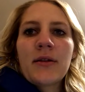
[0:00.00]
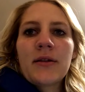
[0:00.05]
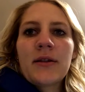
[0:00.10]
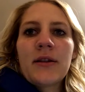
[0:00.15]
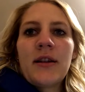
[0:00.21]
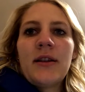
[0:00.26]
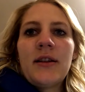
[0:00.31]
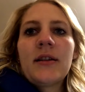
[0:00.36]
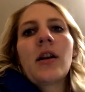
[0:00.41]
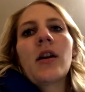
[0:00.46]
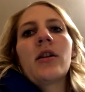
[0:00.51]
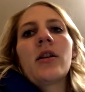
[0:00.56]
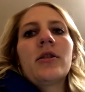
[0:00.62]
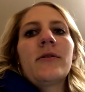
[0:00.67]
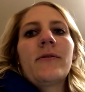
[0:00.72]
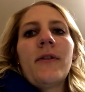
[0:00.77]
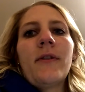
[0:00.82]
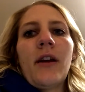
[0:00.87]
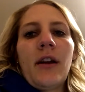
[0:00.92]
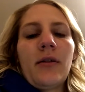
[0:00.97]
These are our
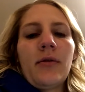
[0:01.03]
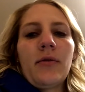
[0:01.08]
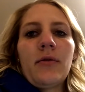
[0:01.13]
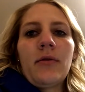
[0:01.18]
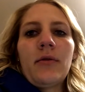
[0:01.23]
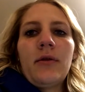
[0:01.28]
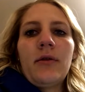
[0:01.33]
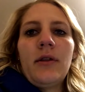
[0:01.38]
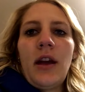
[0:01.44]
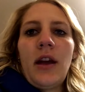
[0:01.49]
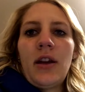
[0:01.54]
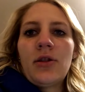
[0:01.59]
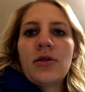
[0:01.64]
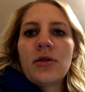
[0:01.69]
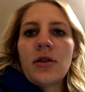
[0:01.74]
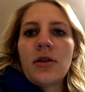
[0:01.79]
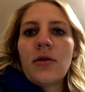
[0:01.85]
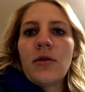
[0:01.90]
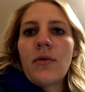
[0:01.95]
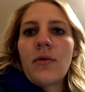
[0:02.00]
divine nature
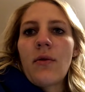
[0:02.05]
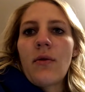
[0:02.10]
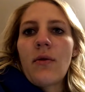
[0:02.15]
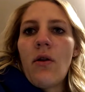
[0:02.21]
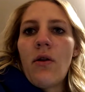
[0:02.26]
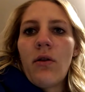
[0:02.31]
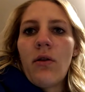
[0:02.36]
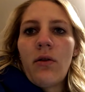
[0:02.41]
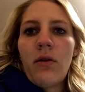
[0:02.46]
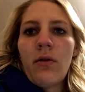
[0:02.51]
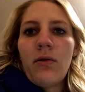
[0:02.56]
and role,